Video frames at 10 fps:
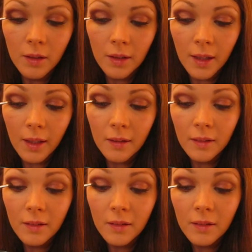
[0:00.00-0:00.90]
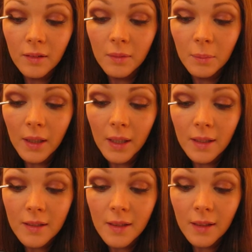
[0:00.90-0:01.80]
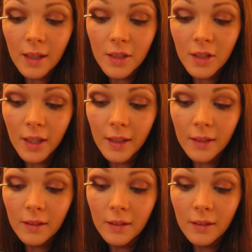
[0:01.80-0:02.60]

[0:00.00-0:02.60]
Again, back into the lash line